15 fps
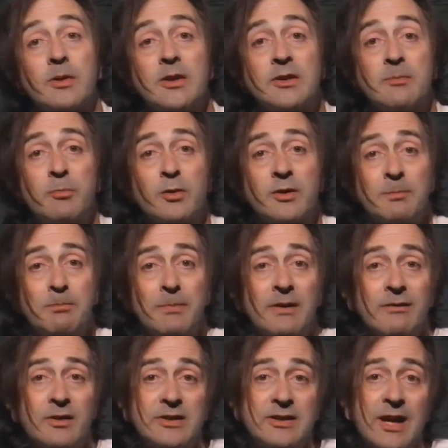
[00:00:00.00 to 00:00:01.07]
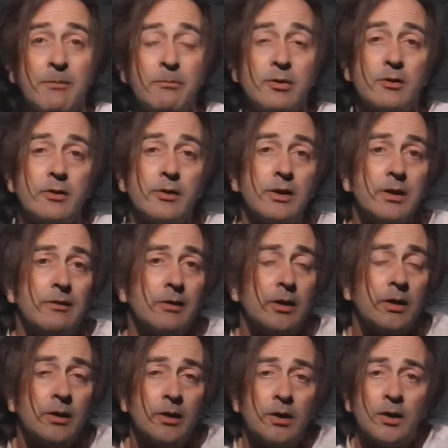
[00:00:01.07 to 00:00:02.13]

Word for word: you, but it did put a bit of a damper on the evening.